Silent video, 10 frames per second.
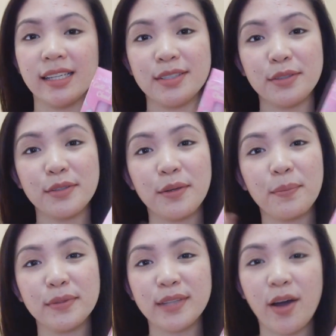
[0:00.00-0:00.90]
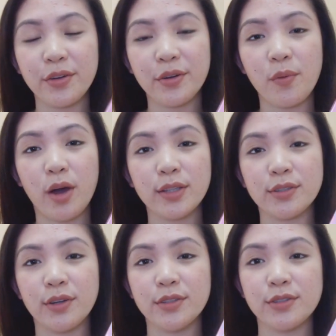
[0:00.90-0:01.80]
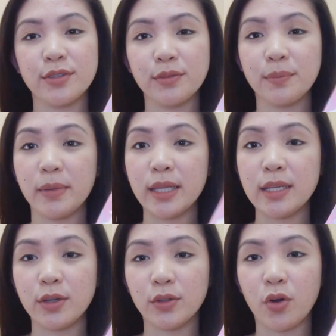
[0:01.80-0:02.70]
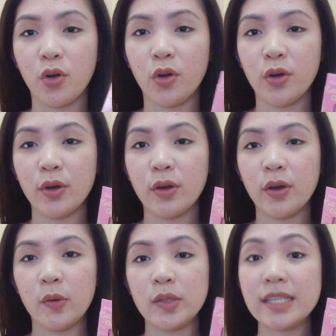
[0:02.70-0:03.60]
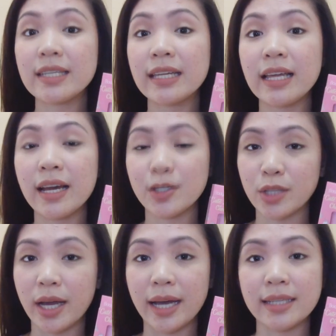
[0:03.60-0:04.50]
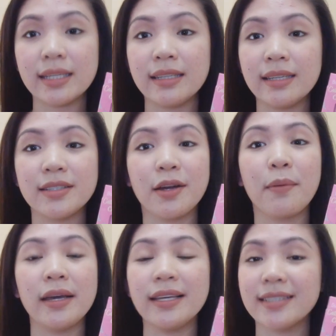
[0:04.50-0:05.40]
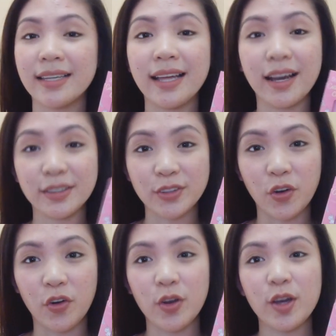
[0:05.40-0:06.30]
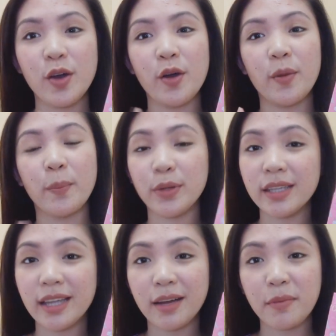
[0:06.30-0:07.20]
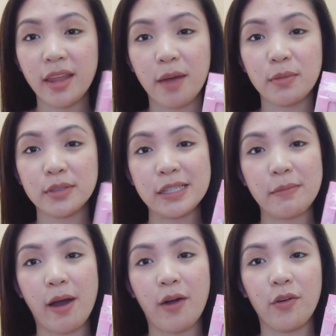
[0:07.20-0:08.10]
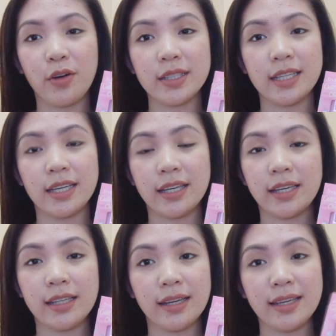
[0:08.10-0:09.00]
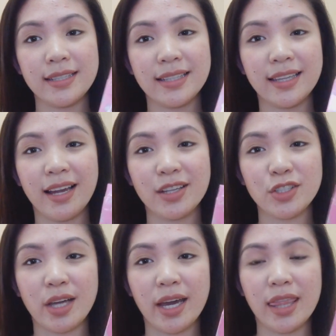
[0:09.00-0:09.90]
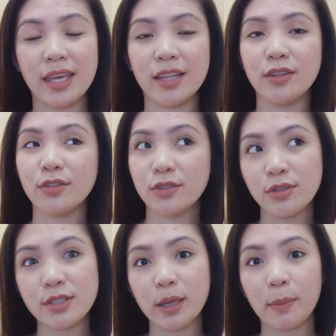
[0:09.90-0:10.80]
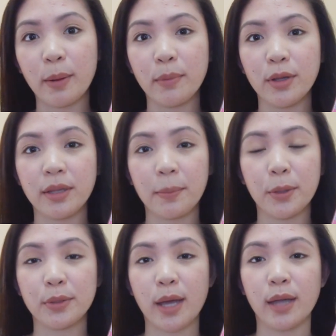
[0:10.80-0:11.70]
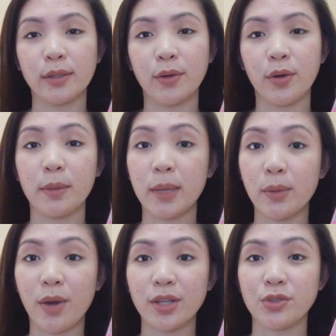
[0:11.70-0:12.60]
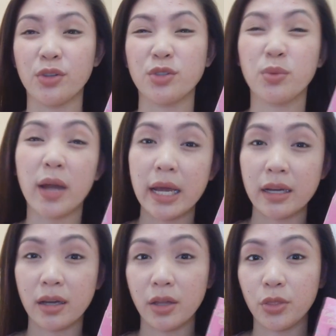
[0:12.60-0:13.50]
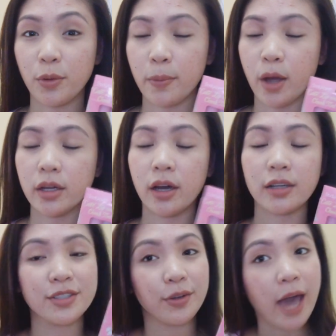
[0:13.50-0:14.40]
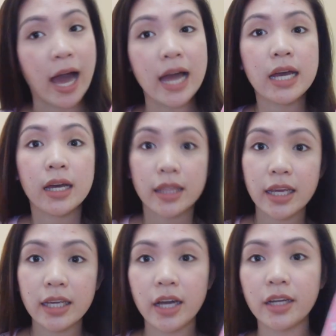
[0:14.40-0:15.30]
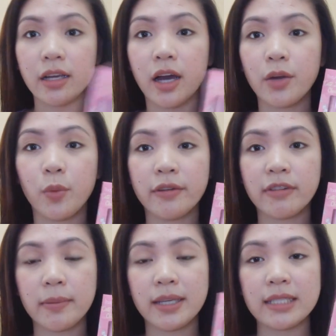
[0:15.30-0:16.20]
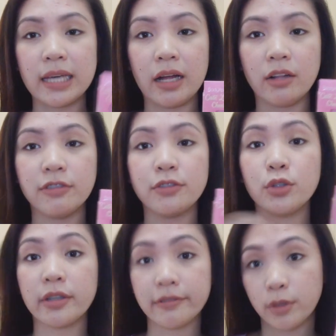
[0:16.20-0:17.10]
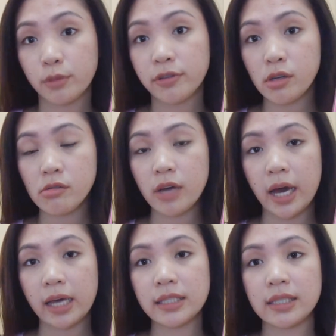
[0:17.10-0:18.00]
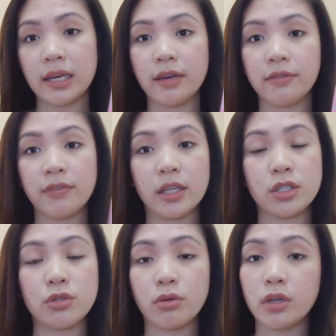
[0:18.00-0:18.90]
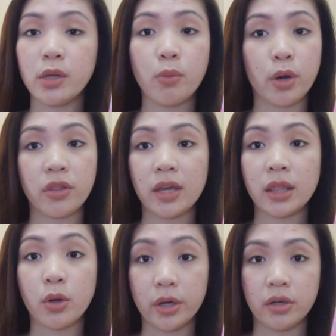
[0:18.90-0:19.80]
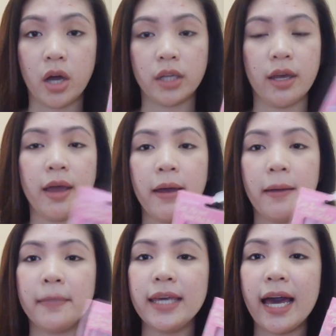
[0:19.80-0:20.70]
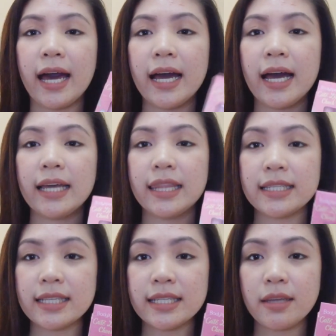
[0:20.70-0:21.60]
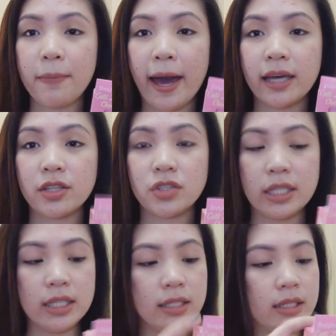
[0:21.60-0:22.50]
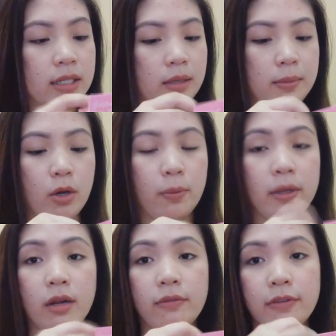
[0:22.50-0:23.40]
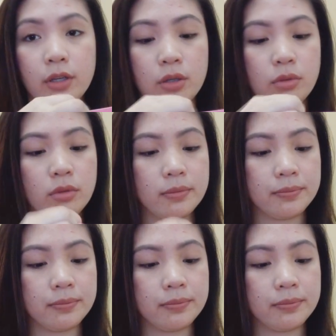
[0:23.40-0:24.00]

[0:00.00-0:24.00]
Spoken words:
Kasi nung nagpunta ako ng Watson's, nung binili ko to, isa na lang siya, as in, isa na lang to. Buti na lang may naabutan pa ako kasi nag-iisa na lang siya. And then, dun sa ibang mall na pinuntahan ko na may Watson's, wala nang ganitong product. So yeah, thank God I got one for myself to review for you guys if it's totally worth it or not. But yeah, this is the packaging. Let me open it up for you.